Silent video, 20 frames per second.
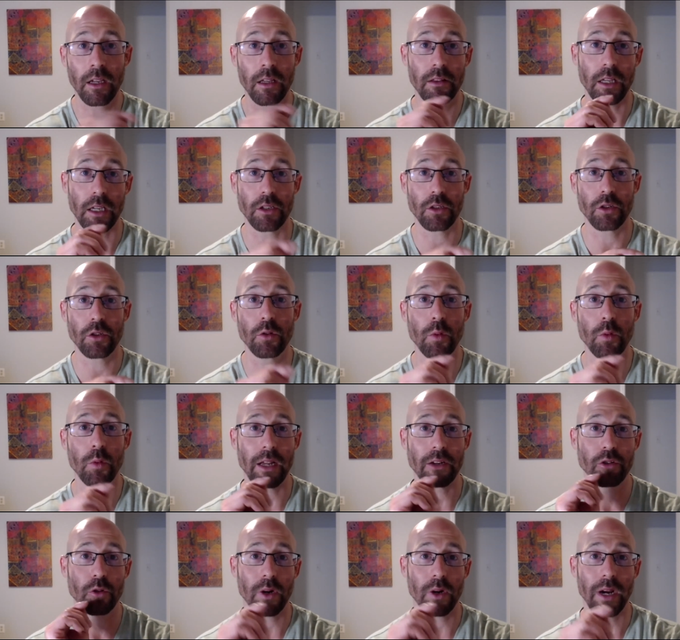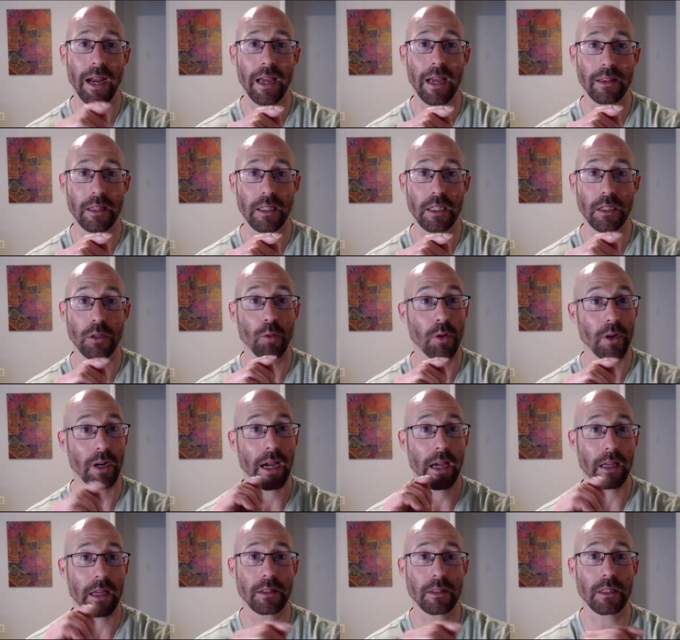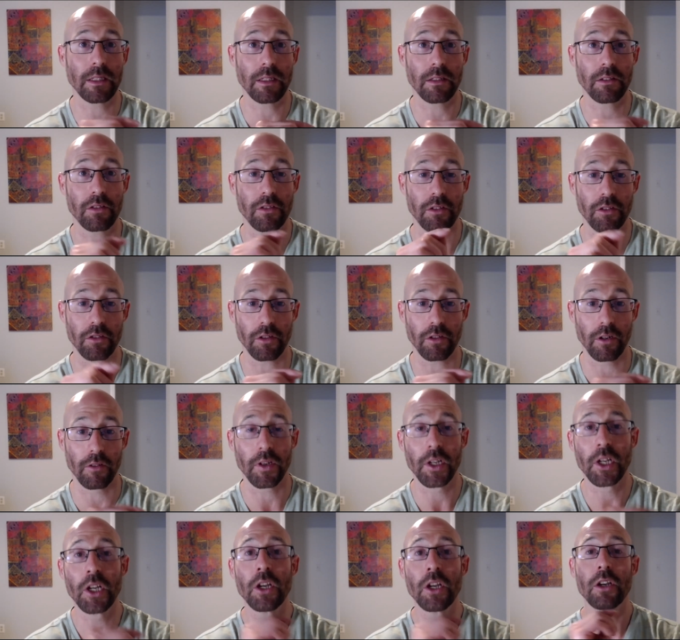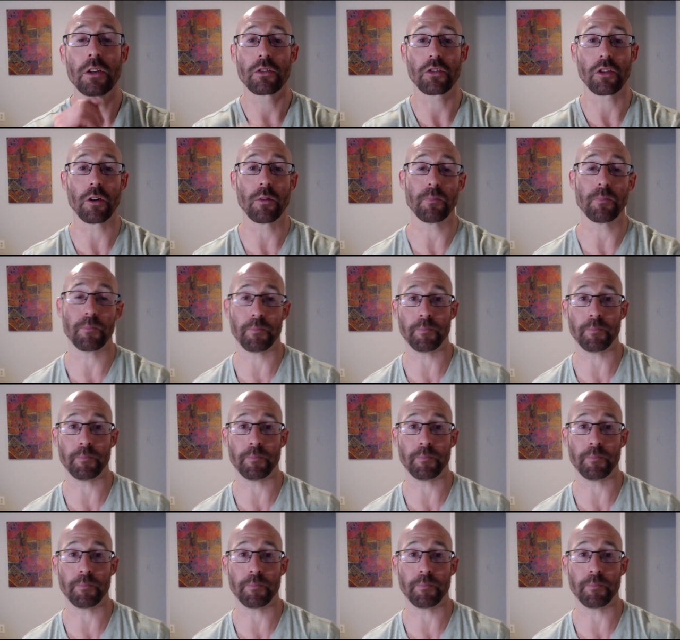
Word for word: that you and your athlete or athletes deserve so